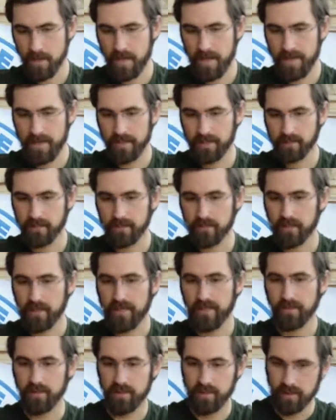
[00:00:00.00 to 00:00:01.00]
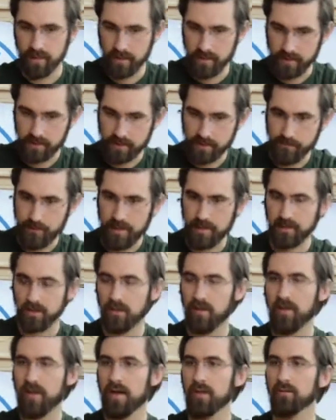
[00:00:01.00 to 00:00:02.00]
and
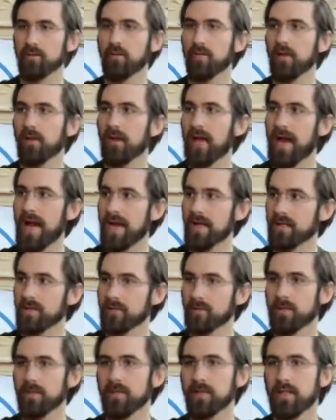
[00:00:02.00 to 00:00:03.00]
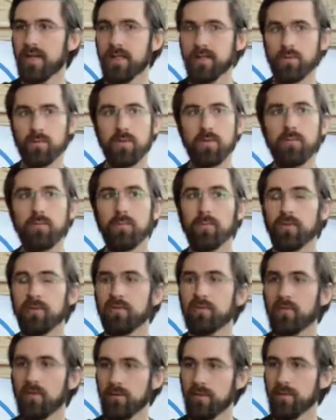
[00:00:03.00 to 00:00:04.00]
expanding on that role as we move
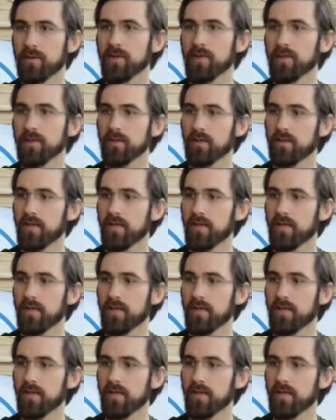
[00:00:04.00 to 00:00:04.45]
forward.